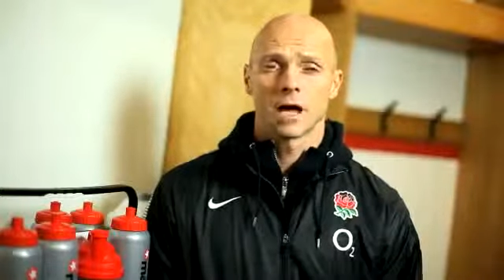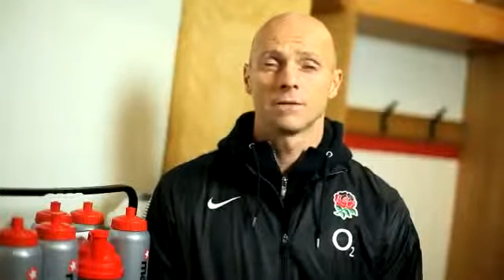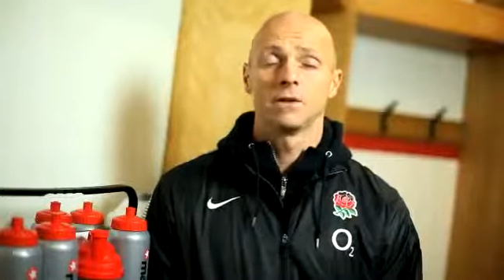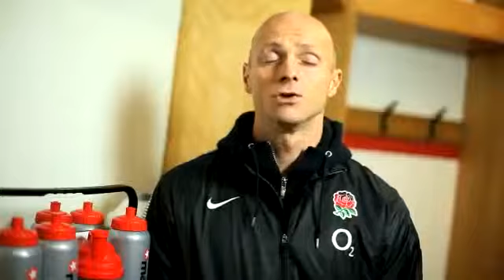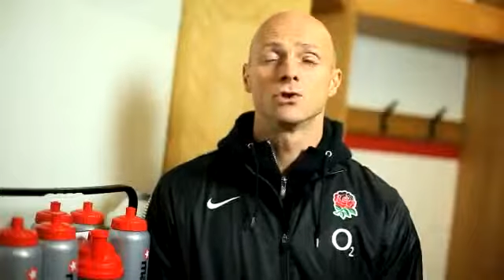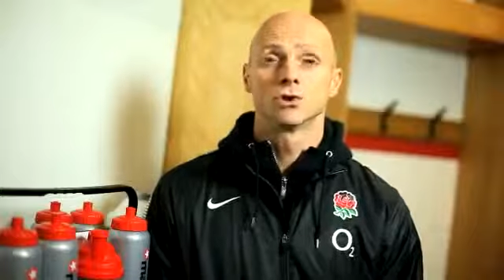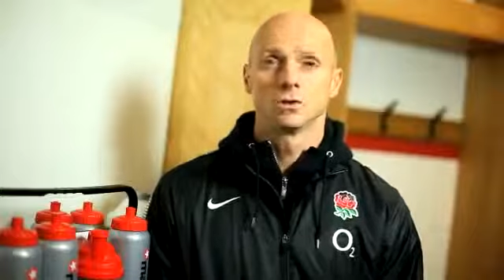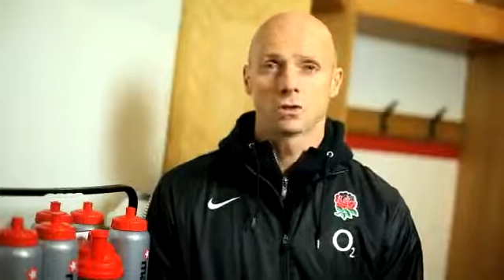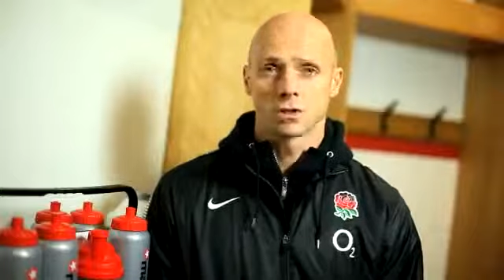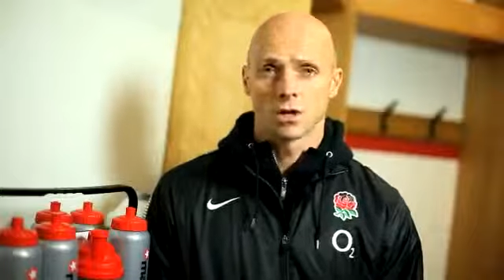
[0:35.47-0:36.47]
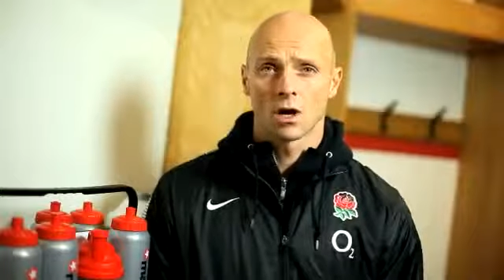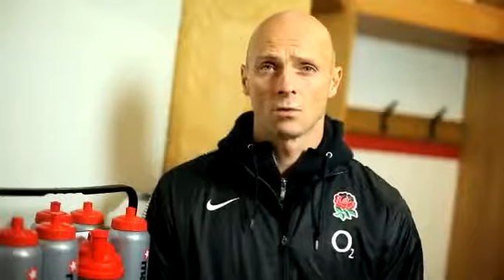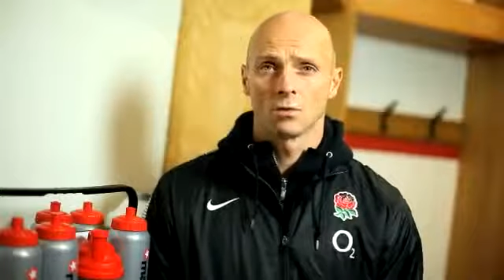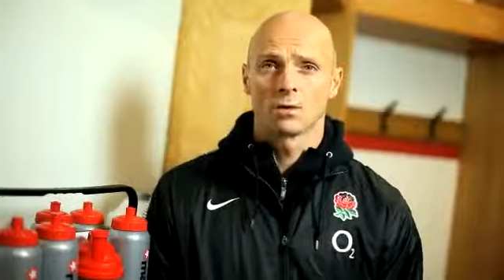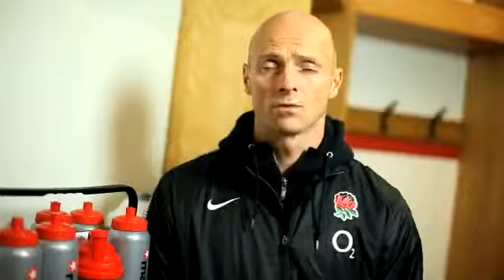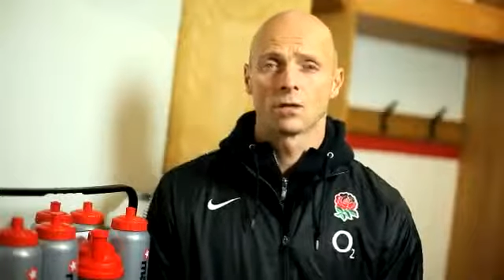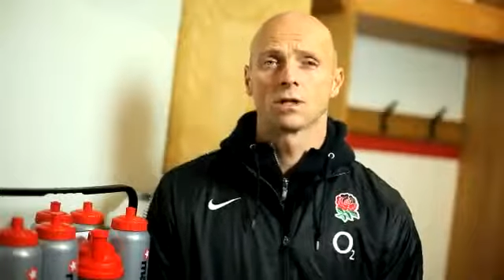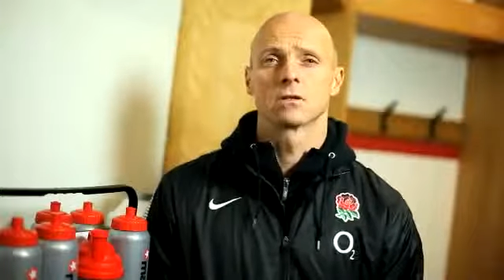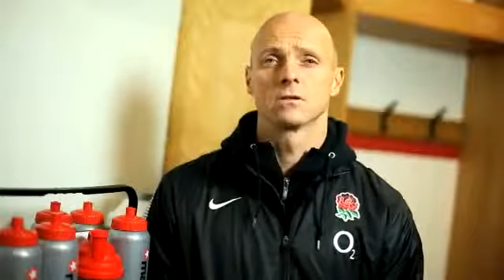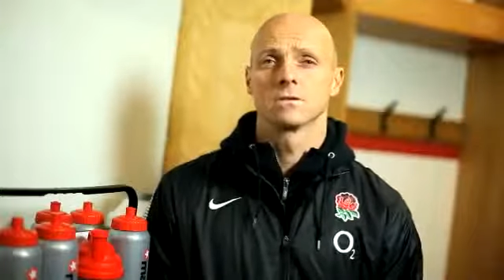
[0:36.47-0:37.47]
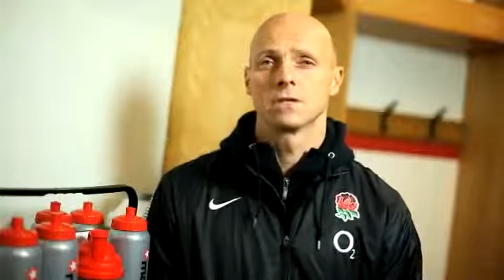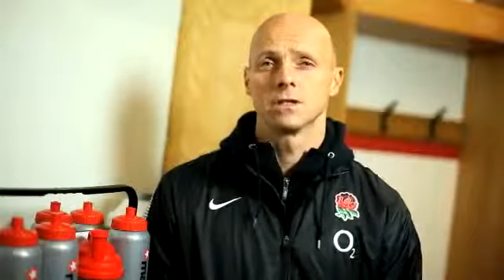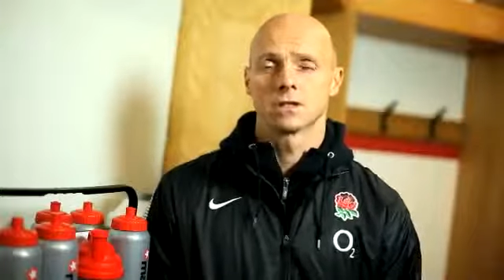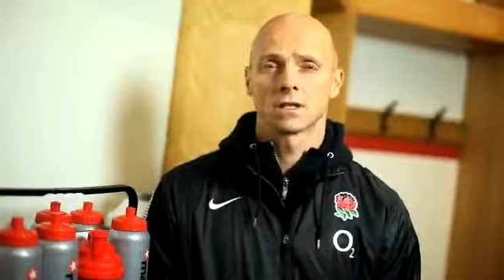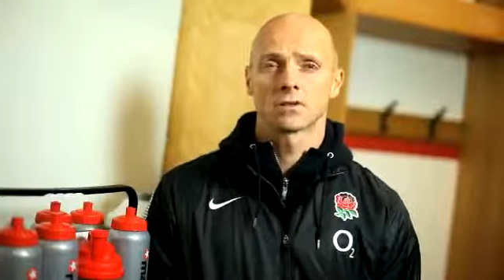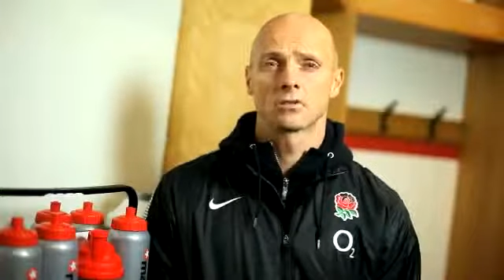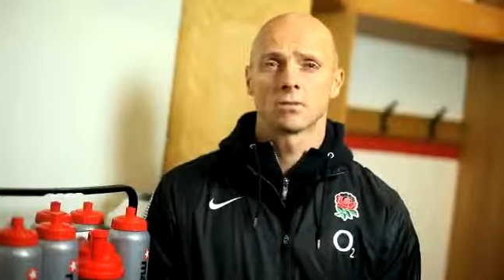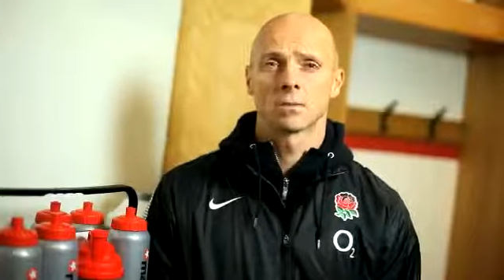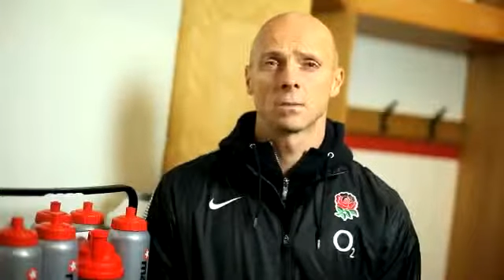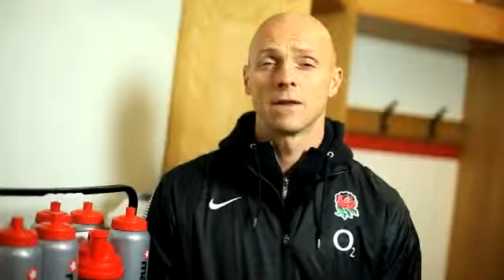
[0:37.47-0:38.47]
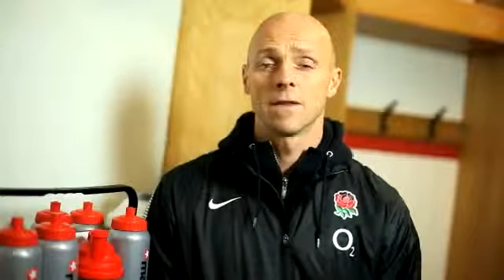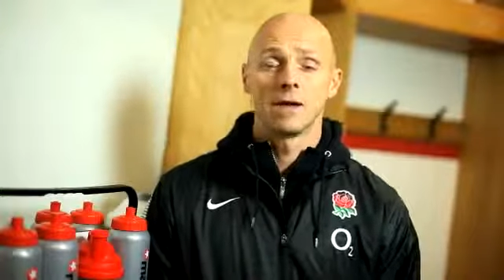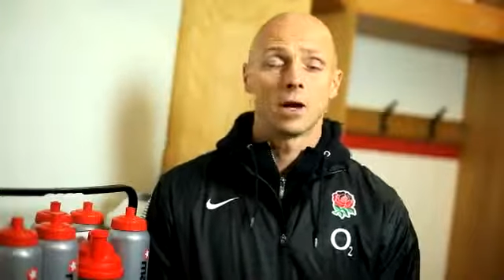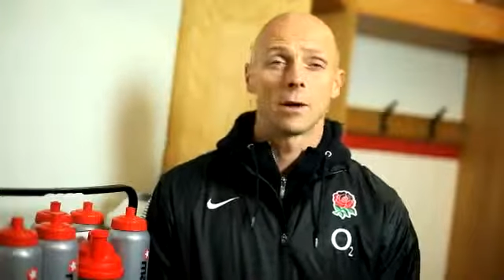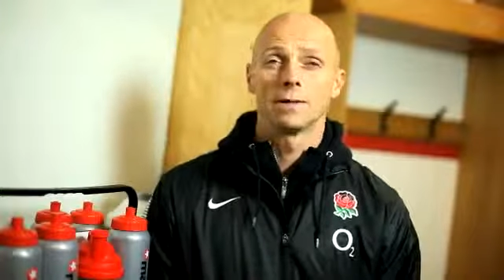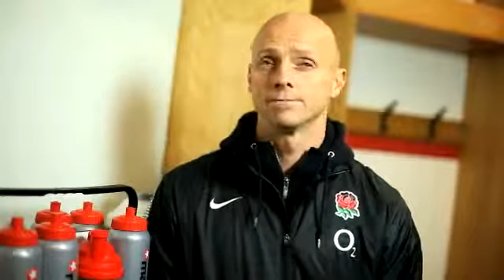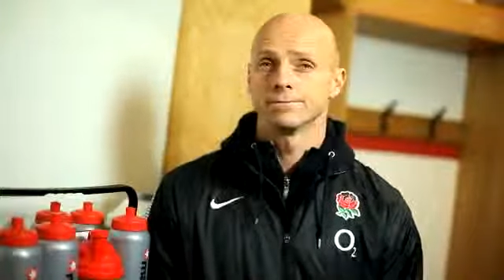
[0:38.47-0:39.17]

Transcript: having the endurance to cope with the rigours of international rugby, and they know it.